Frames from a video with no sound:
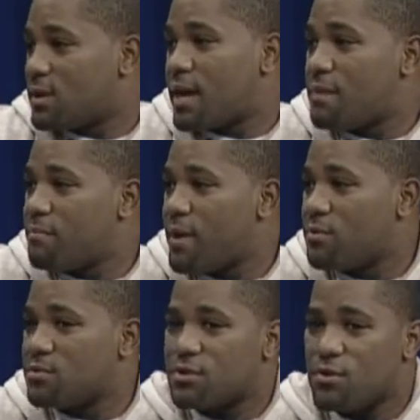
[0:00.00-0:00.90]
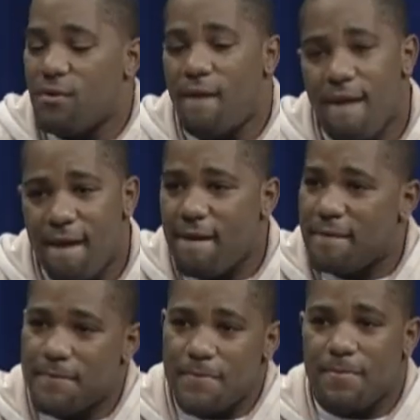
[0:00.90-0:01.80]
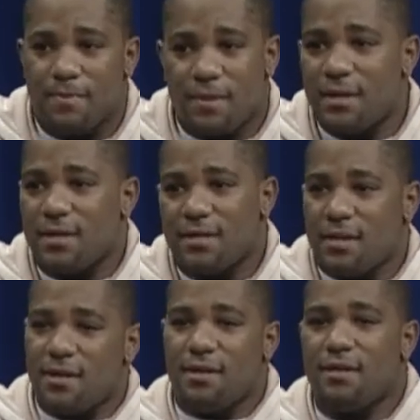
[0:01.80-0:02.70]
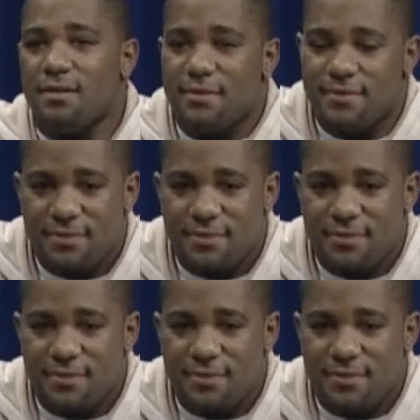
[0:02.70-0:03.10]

getting belts. So True. the uh,